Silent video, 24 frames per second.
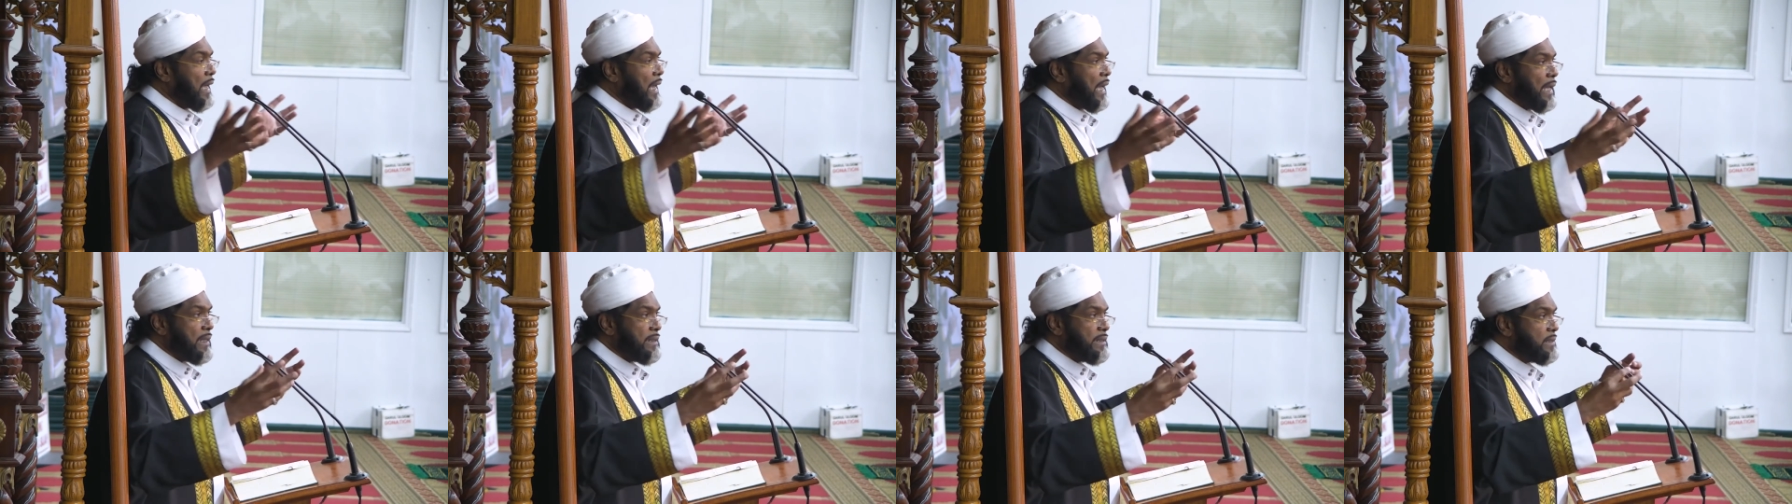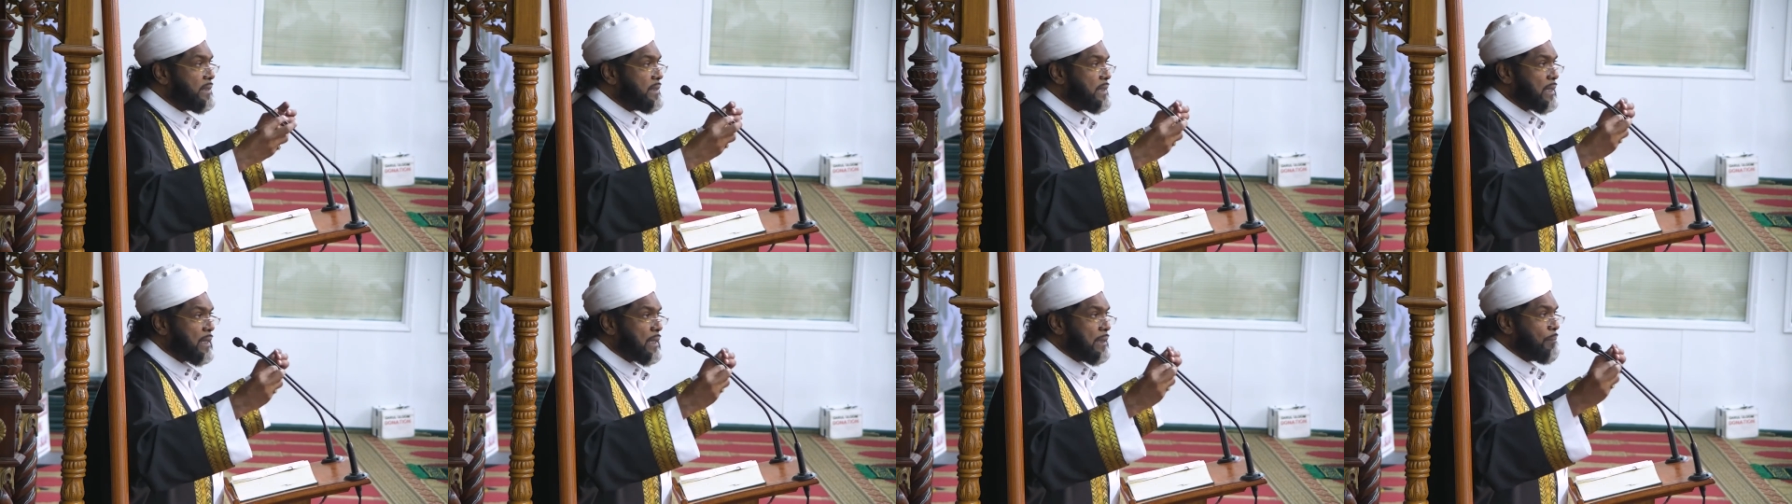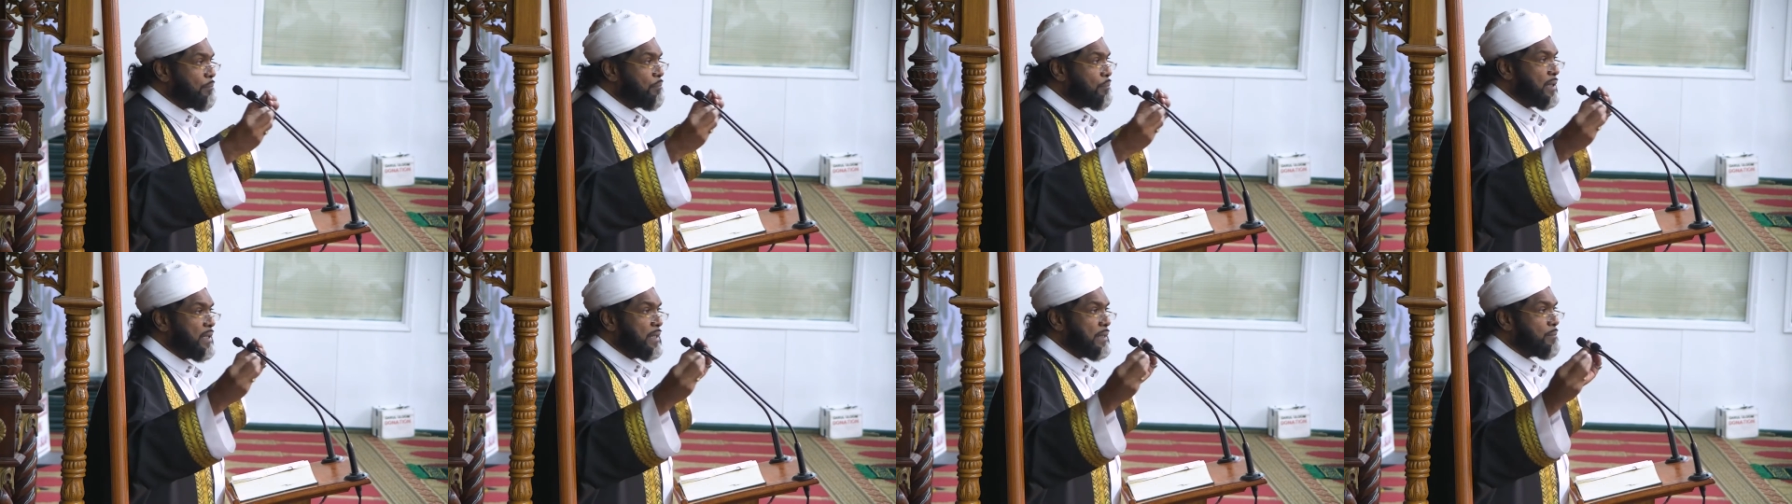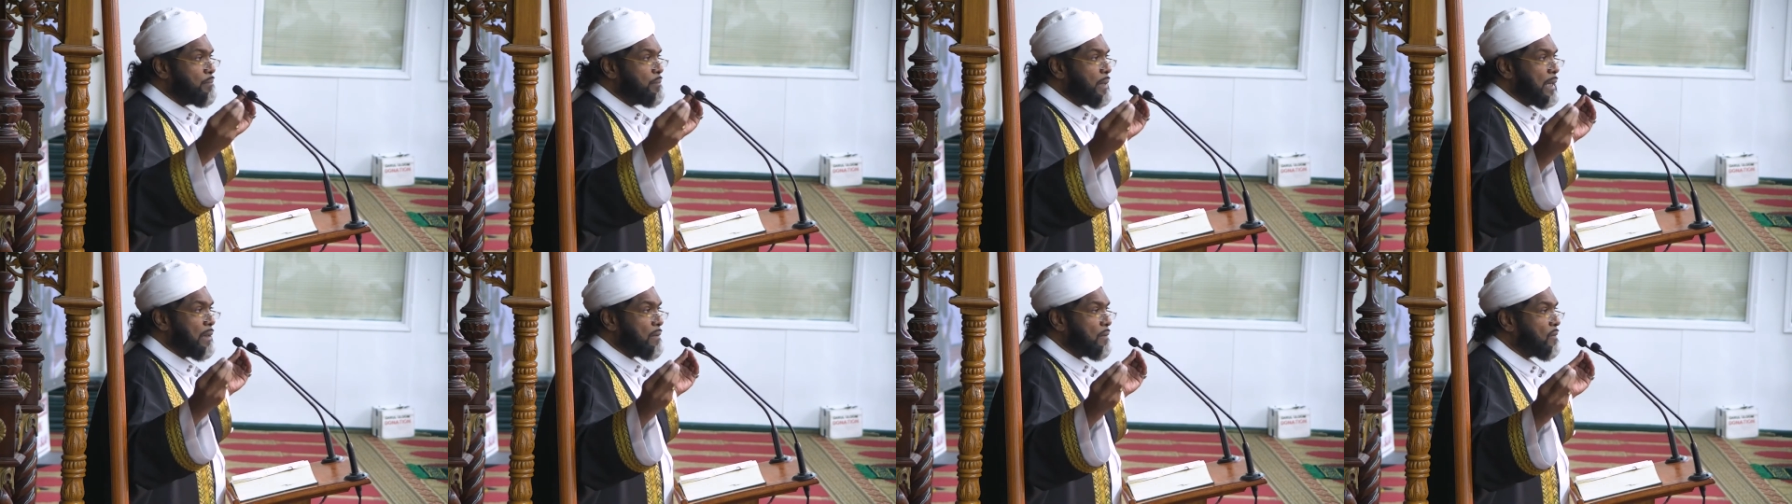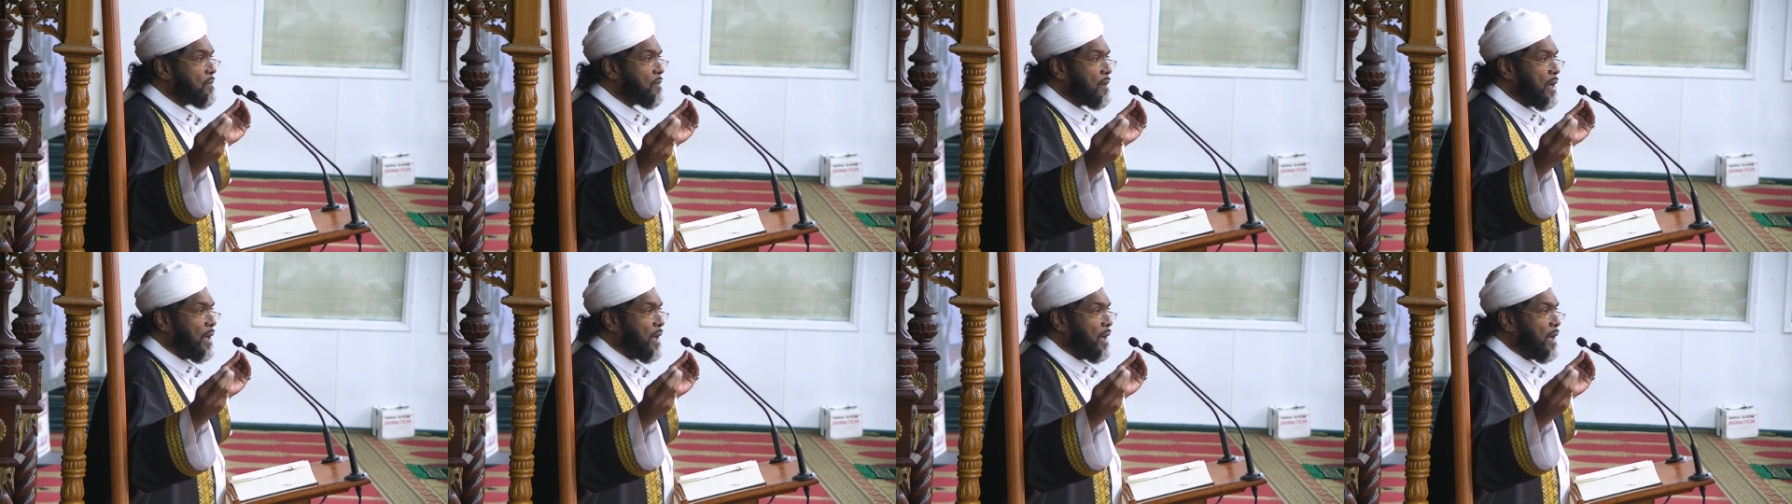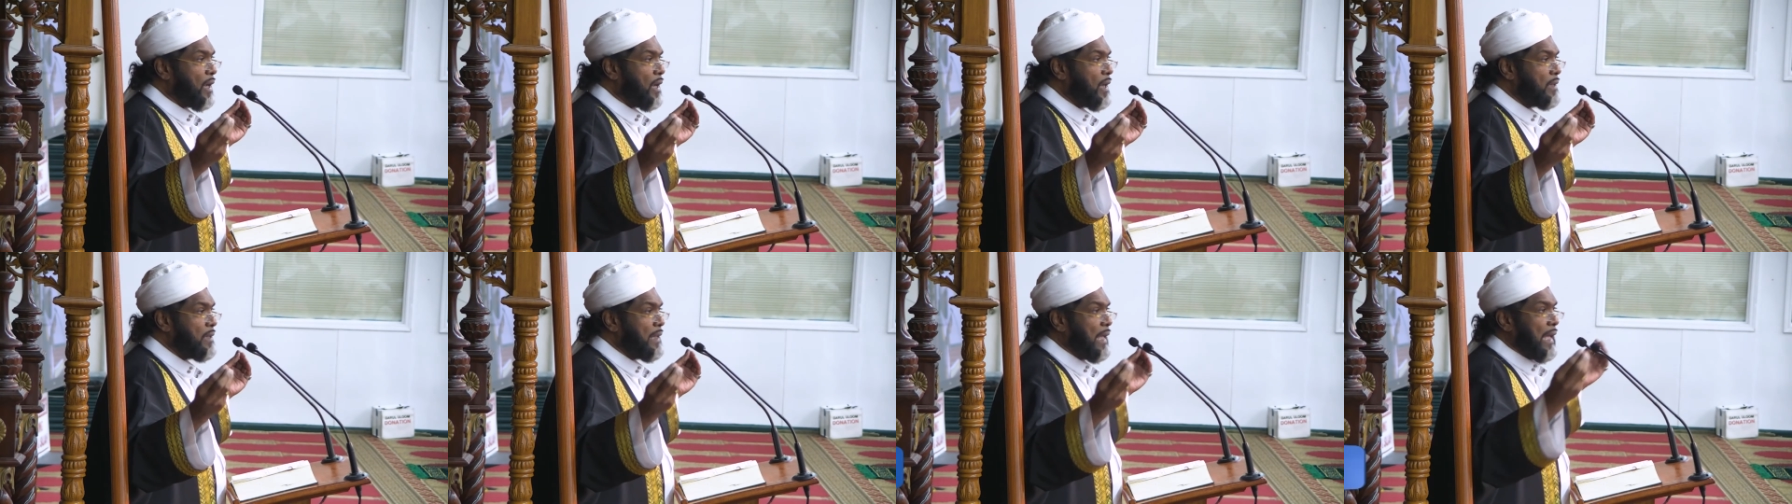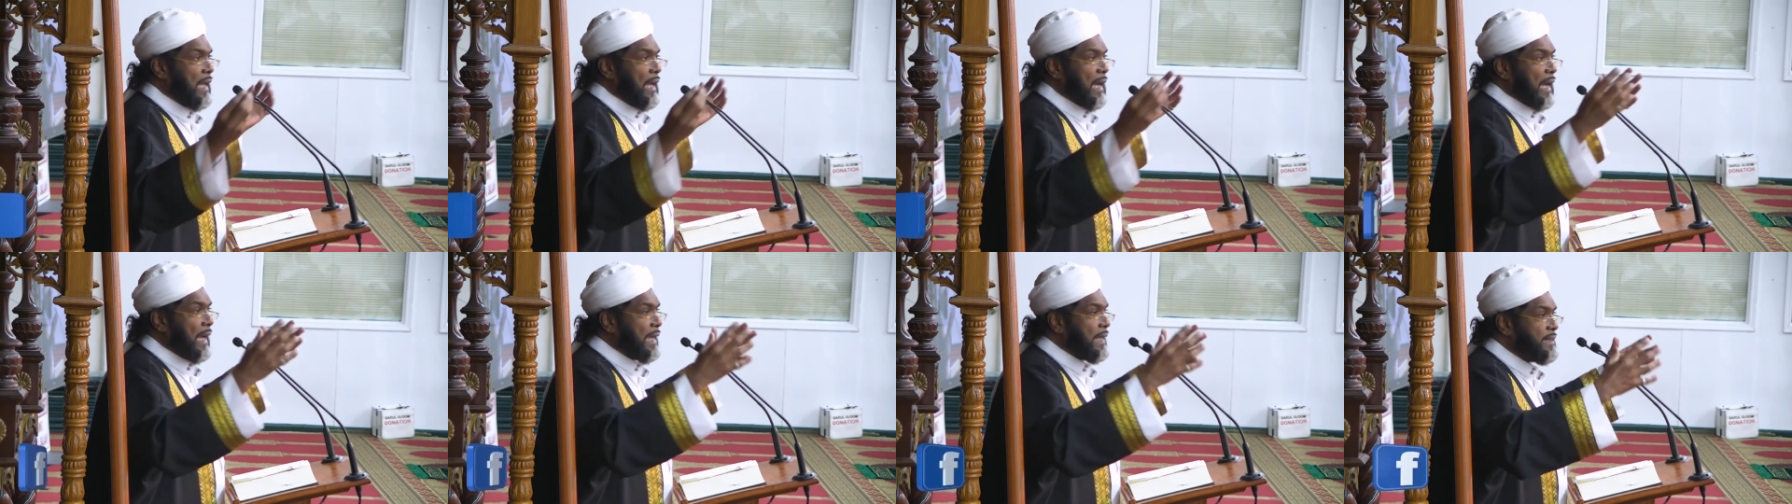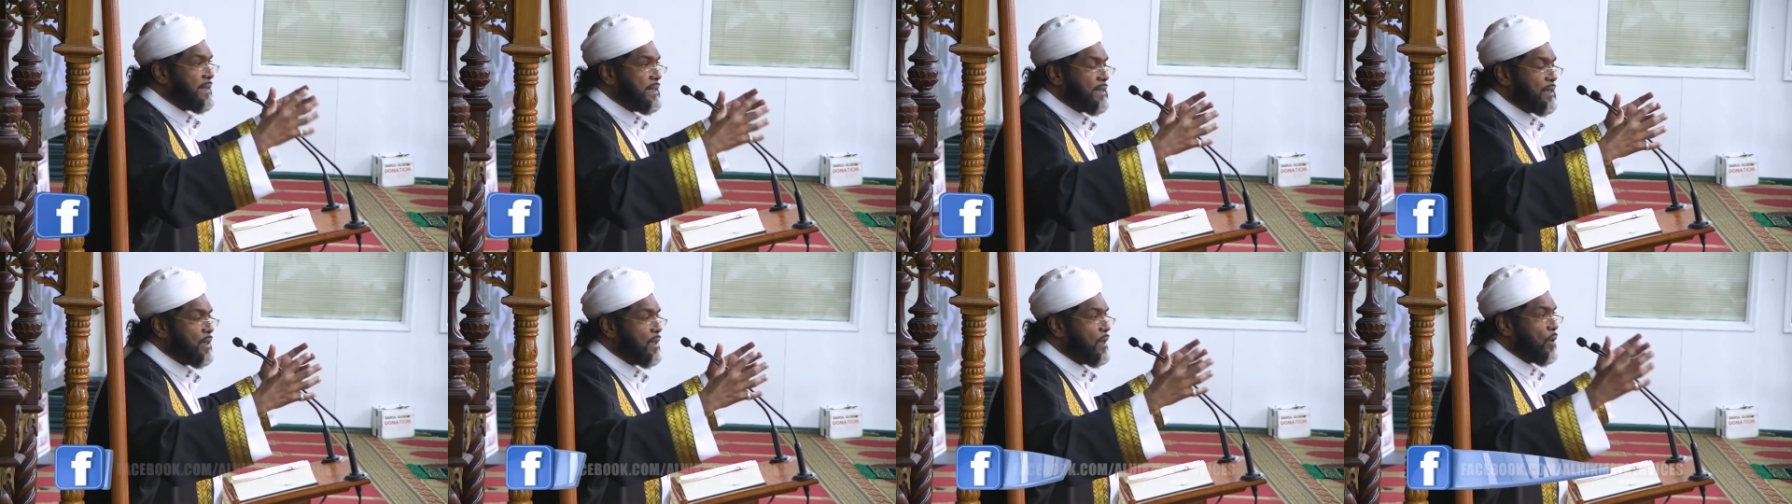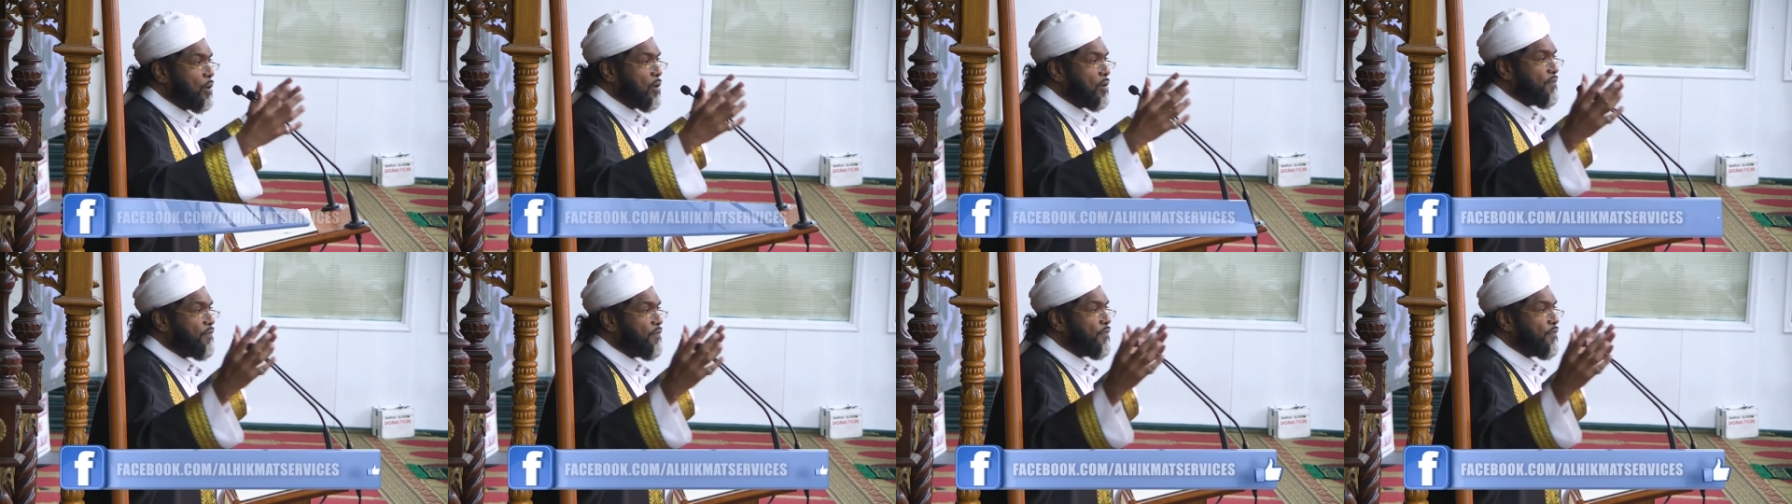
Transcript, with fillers: I didn't complete my Quran. I didn't look